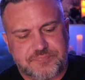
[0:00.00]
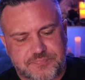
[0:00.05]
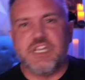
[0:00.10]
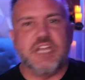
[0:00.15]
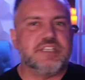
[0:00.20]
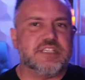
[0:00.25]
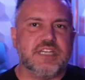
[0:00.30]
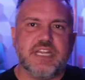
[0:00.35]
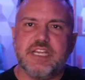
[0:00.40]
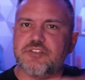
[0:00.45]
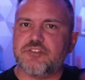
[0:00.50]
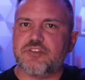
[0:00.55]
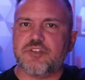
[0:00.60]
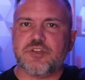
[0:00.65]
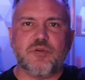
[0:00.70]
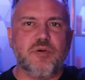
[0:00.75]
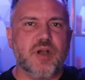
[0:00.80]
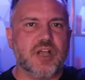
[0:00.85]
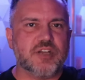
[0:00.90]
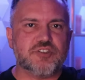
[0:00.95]
Doesn't answer
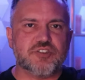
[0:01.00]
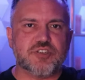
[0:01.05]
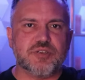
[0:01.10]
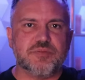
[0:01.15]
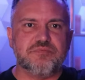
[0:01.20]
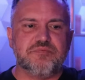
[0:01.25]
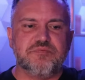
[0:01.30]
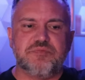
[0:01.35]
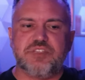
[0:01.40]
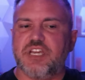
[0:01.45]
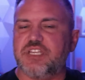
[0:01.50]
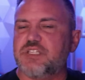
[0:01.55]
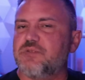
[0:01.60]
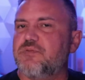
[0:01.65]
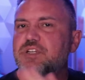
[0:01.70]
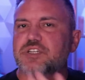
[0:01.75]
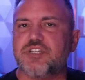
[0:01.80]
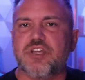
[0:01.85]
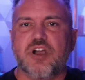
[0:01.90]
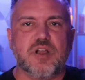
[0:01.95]
the question,
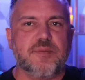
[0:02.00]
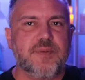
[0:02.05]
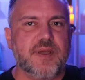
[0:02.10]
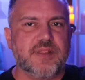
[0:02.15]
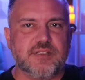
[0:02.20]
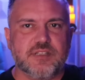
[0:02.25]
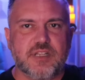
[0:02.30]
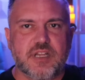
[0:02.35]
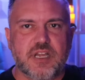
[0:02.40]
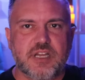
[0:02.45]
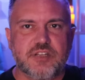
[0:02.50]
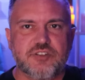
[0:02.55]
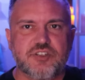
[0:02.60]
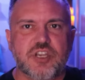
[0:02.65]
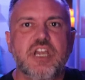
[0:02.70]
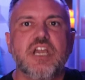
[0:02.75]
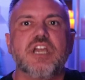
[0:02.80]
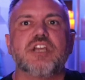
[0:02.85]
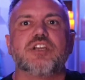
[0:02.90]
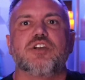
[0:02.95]
doesn't want to talk about the
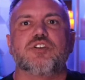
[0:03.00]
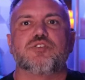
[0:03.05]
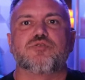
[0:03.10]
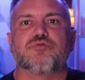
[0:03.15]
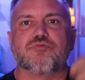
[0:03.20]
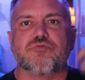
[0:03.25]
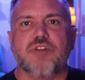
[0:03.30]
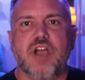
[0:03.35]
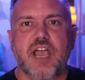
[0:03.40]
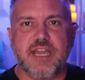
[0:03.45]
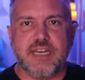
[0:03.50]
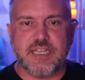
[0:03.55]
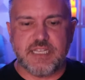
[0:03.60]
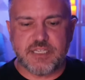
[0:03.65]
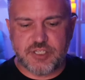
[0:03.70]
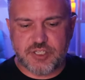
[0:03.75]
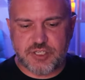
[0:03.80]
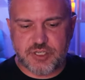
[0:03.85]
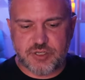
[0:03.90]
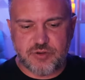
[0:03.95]
lunch, goes right
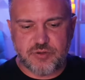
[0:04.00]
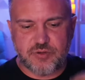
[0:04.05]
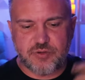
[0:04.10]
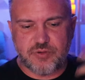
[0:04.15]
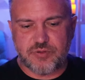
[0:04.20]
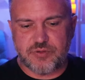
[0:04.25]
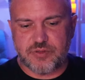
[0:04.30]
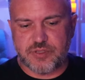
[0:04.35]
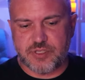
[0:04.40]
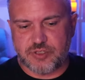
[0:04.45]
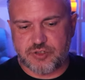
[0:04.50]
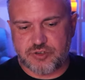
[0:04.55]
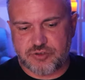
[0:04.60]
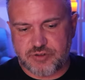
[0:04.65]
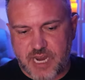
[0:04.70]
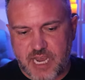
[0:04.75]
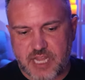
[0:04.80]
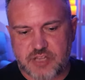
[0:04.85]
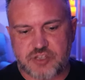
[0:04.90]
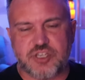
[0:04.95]
into the
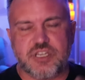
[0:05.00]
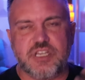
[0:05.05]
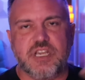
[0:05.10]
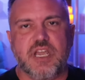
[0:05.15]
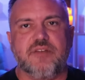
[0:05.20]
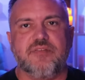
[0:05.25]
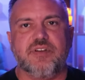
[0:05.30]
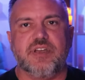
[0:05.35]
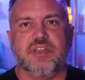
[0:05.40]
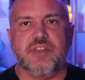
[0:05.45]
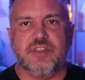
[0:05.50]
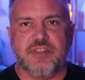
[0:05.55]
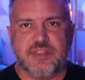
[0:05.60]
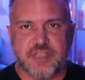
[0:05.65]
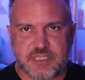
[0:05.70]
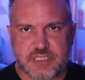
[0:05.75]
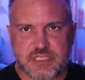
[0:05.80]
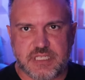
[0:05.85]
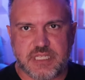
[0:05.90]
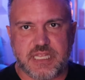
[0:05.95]
tragedy of it, the
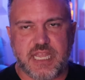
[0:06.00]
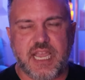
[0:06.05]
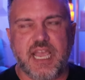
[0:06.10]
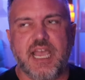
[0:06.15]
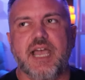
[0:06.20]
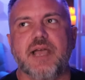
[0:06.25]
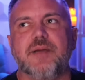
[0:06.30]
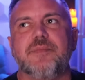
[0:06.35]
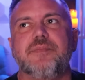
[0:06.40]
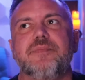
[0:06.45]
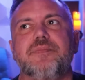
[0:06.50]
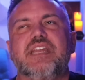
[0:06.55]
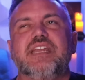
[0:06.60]
this, that.